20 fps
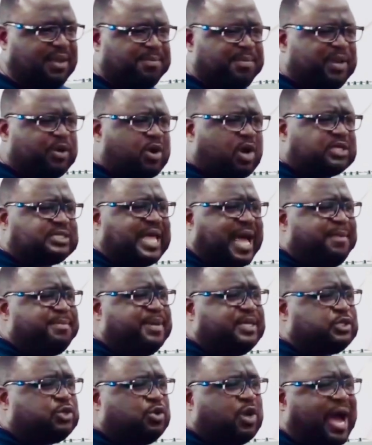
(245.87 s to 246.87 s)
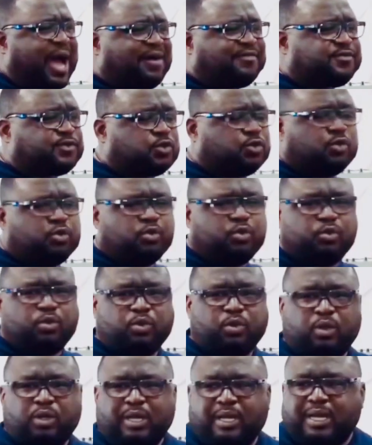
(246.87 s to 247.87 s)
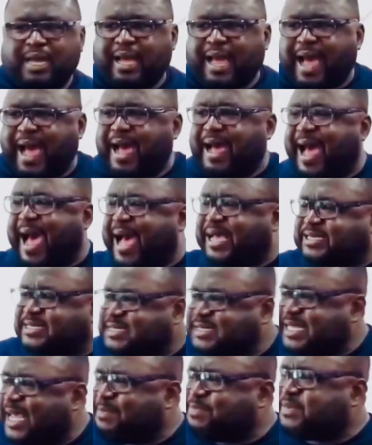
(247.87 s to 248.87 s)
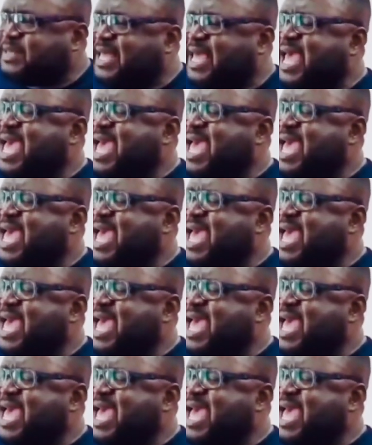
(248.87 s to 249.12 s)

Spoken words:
Because that means you have to accept